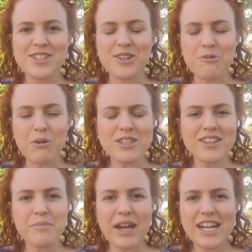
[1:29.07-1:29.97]
So what's
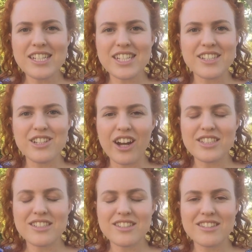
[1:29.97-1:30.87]
on the page is
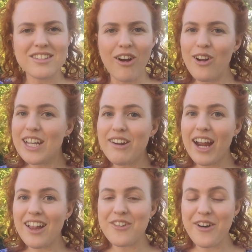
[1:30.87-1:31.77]
not the holy
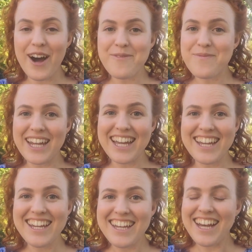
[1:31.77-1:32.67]
grail of harp
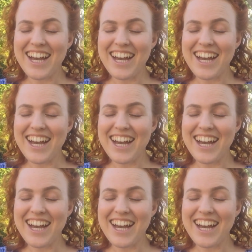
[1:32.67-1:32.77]
playing.